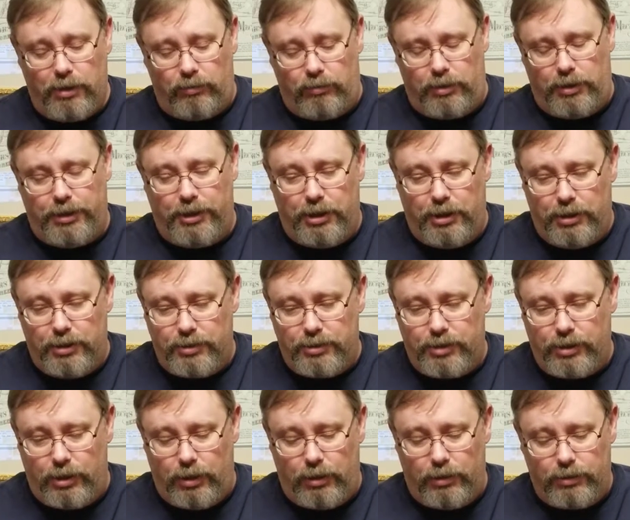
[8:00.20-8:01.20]
one that
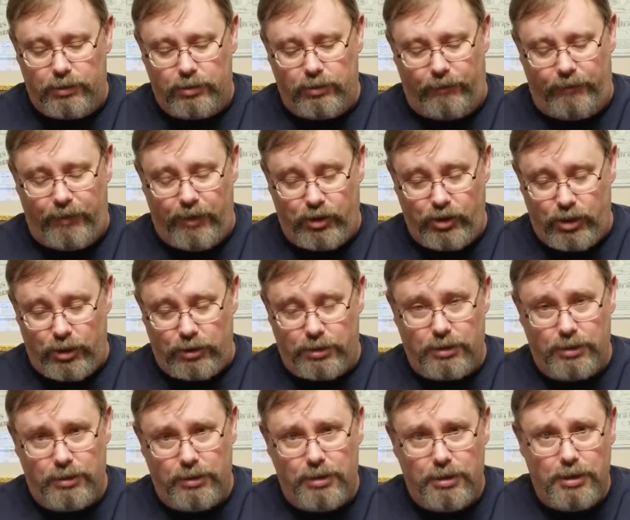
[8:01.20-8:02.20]
is sufficient